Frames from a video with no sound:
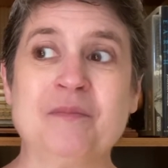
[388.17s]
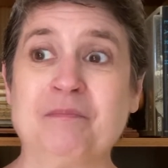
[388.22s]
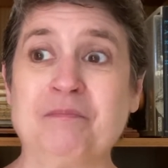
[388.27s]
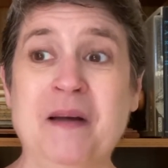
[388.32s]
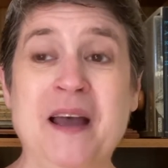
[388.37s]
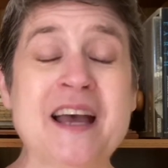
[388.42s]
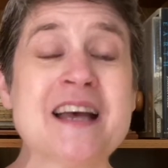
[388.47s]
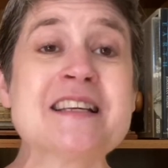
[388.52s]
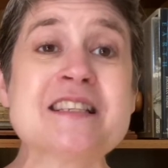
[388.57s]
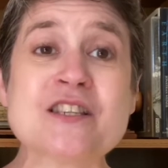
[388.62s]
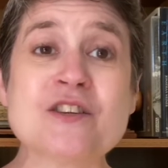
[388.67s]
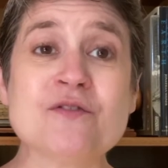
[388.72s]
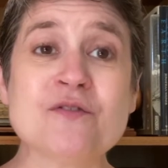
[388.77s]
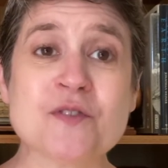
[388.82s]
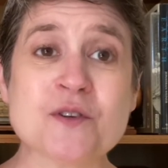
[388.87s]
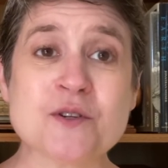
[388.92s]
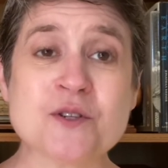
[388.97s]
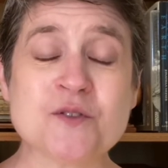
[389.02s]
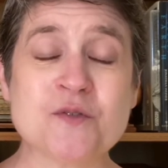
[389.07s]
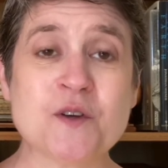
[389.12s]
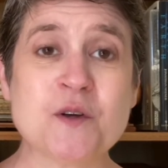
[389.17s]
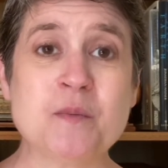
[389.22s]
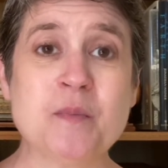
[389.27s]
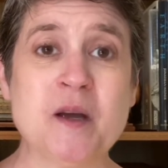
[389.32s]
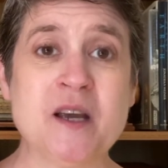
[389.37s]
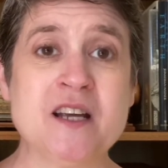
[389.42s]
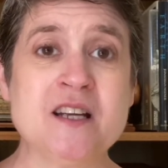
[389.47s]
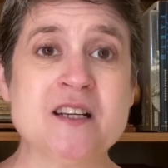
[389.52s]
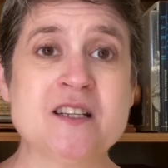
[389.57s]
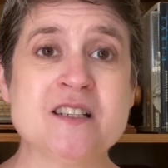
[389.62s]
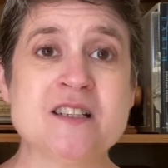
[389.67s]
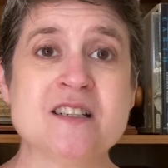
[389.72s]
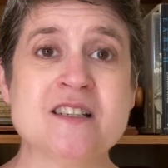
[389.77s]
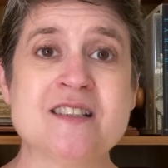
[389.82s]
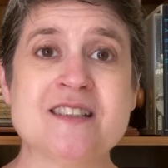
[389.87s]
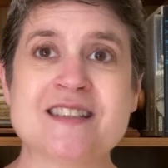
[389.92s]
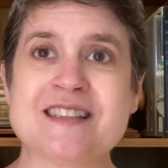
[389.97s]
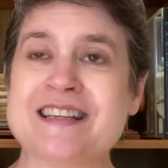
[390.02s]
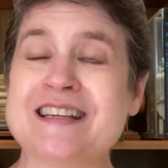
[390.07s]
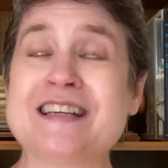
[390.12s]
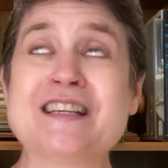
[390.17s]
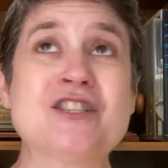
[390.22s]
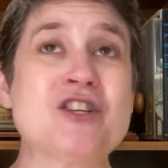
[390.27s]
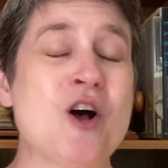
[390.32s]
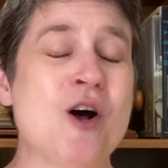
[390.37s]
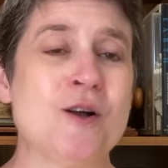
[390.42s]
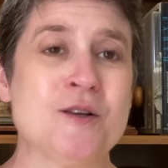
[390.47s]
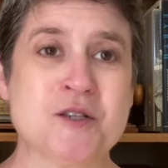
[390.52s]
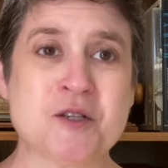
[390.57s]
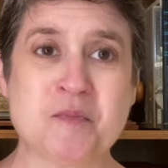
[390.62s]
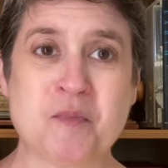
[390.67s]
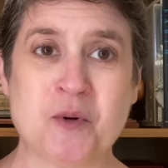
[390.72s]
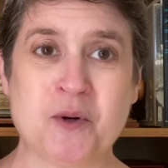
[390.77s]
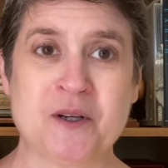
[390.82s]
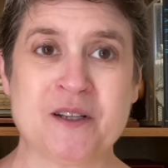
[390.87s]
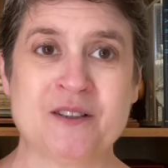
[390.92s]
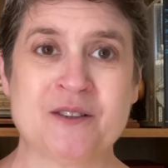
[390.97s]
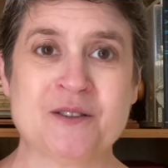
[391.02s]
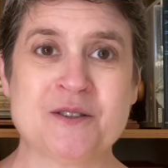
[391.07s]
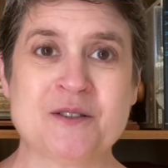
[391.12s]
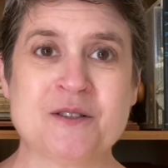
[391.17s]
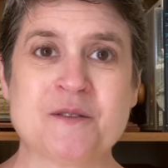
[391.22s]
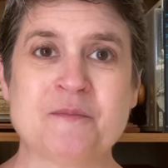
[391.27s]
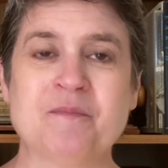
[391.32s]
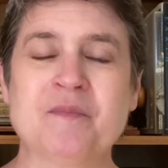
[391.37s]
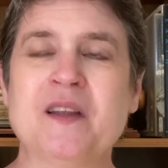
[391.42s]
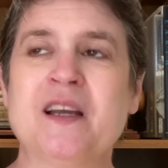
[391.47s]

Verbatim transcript: Past the first few pages, it's all spoilers,